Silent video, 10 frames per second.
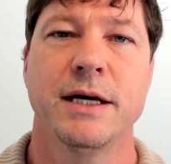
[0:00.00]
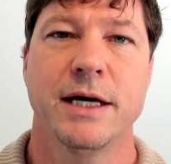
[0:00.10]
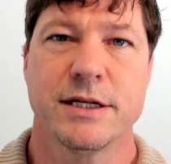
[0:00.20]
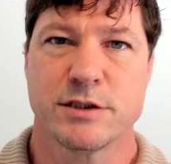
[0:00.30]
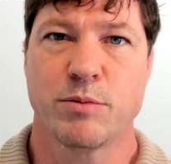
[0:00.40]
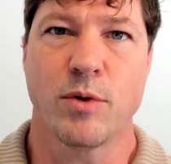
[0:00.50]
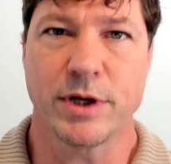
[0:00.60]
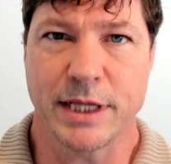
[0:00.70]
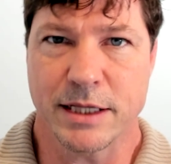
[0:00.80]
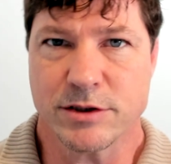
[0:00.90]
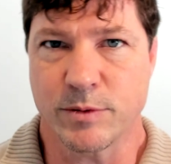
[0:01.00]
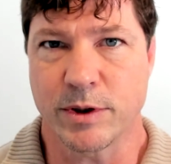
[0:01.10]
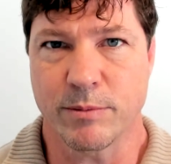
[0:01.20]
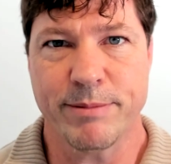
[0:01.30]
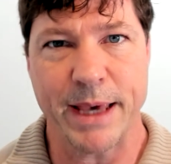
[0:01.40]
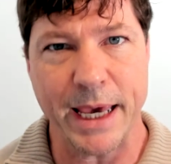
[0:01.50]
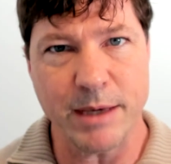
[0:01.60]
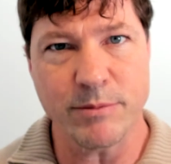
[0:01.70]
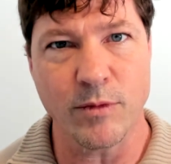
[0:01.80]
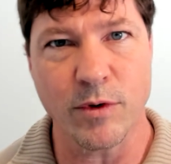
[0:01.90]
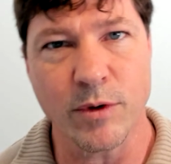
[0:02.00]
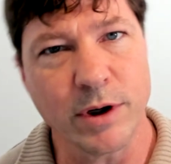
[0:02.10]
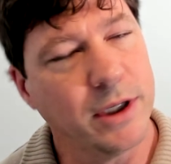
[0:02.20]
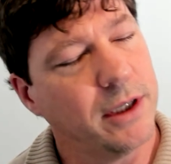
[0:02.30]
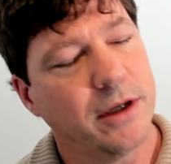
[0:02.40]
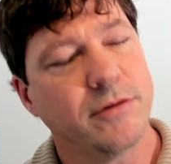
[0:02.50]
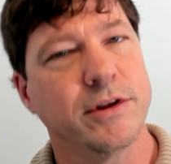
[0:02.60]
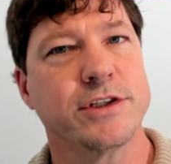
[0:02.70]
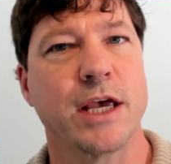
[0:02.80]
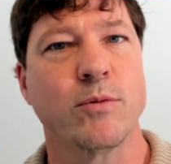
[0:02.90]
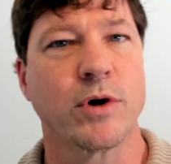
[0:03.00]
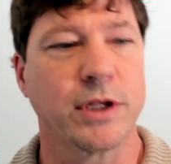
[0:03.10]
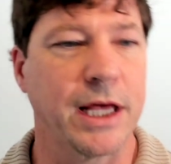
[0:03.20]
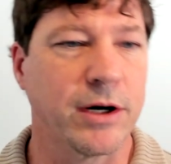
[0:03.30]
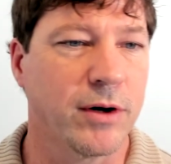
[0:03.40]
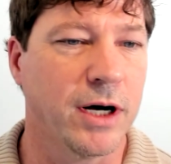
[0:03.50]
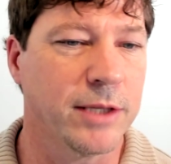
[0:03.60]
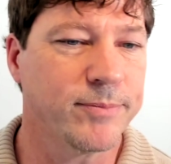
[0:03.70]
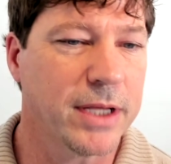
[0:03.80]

and supporting that so we don't pay more for the same work later on.